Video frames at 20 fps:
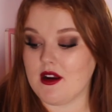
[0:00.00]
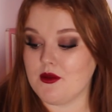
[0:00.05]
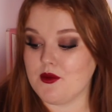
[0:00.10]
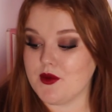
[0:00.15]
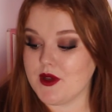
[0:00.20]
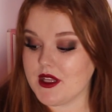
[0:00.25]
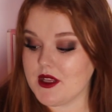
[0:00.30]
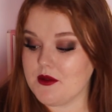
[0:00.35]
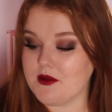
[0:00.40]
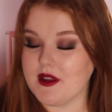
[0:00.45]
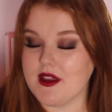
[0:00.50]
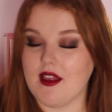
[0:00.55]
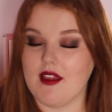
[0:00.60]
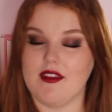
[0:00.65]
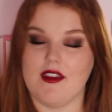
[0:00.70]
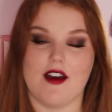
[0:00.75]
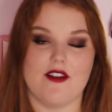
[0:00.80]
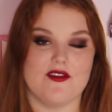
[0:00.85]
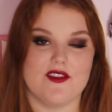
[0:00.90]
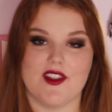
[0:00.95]
I really, really
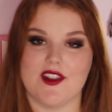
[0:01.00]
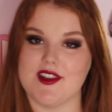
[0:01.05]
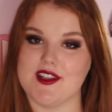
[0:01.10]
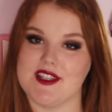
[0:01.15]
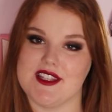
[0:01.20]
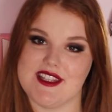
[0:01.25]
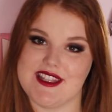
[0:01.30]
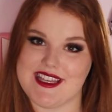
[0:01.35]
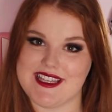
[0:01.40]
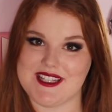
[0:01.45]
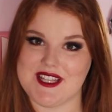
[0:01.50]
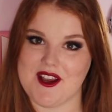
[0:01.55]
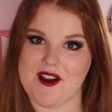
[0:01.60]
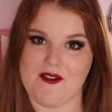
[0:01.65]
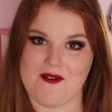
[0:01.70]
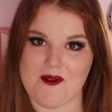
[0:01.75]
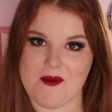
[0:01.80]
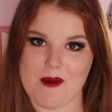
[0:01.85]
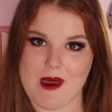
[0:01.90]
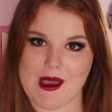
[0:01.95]
loved this
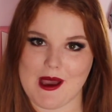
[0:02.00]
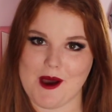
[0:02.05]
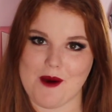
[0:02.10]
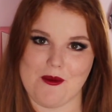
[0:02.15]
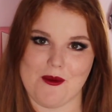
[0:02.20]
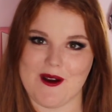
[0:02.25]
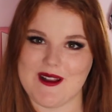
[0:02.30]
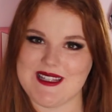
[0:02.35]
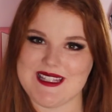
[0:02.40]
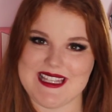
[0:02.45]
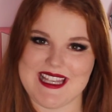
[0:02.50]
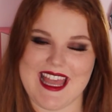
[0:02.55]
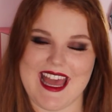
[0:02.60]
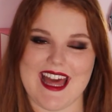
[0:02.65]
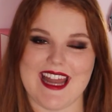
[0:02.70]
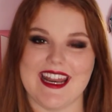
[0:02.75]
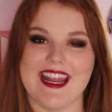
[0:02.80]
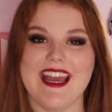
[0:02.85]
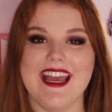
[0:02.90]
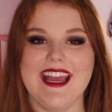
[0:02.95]
year for makeup once
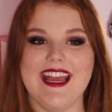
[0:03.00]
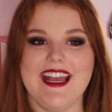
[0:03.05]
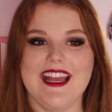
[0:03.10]
again.